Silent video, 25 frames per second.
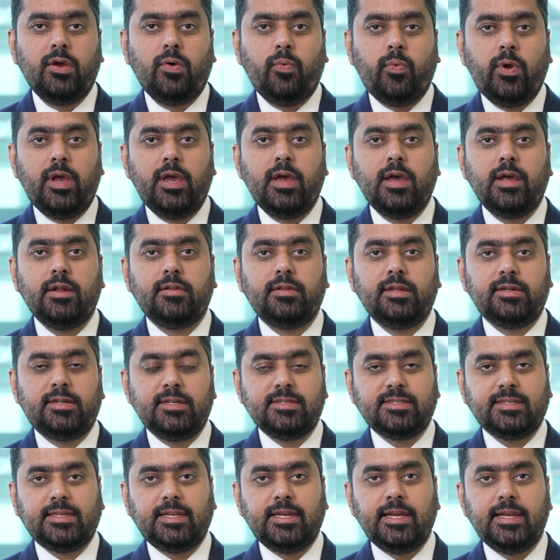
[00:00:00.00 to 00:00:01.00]
where the
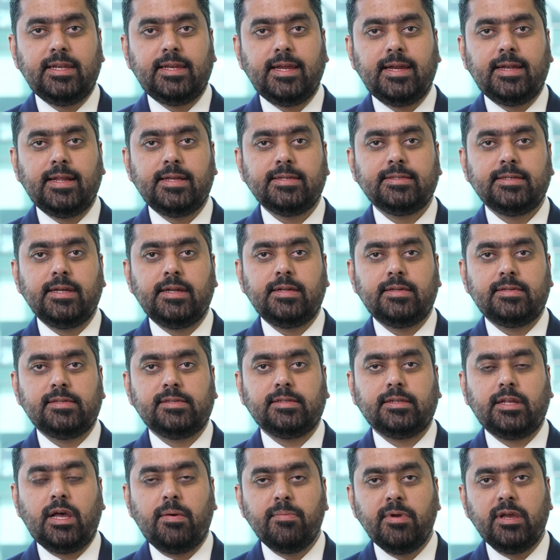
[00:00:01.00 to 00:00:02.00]
discrete data
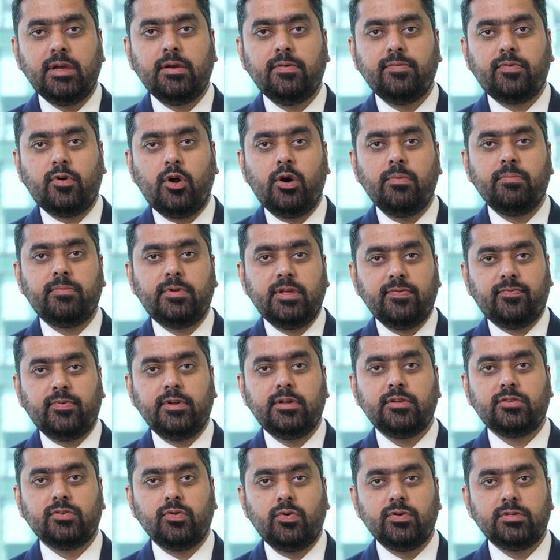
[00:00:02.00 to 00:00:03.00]
sets coming from
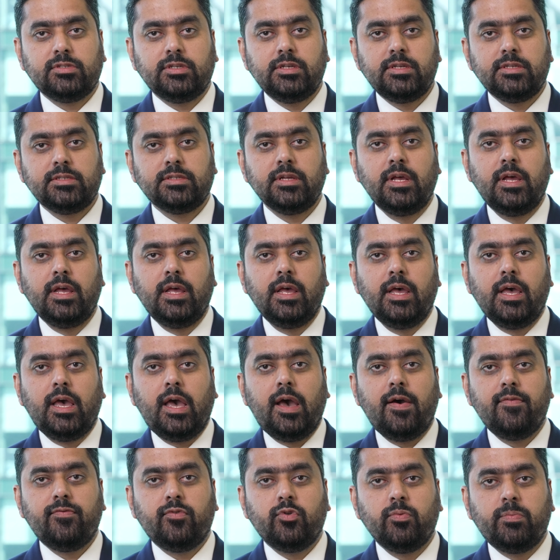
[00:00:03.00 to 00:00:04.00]
different sources
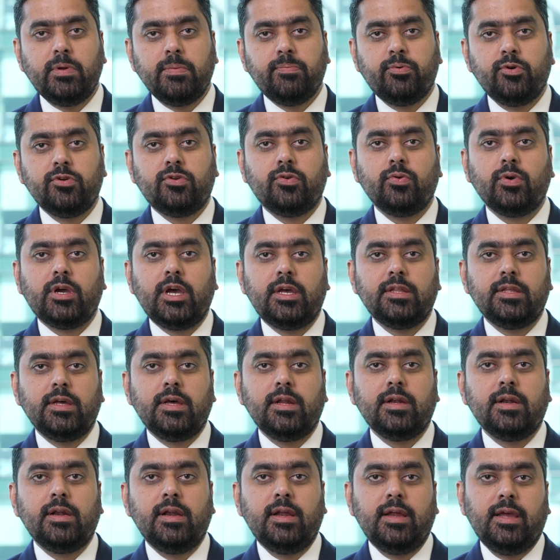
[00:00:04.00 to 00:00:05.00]
have to be put
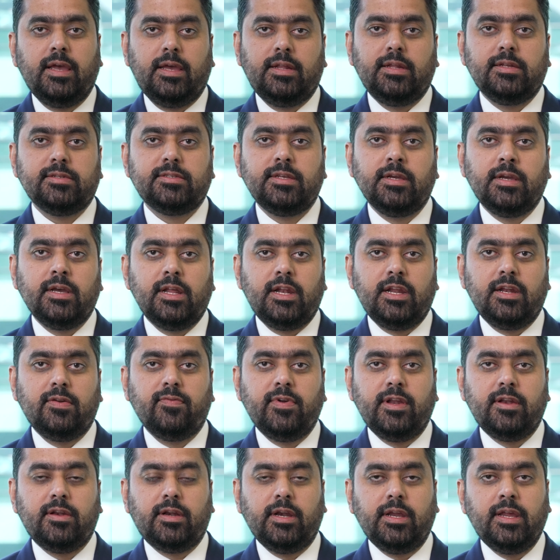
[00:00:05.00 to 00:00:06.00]
together in a single
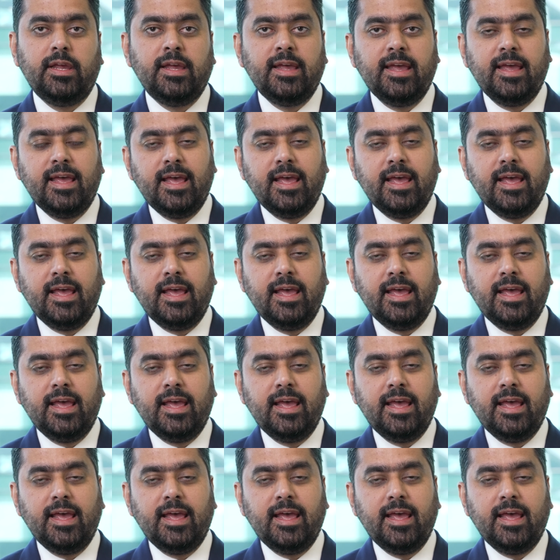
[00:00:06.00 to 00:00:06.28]
inventory.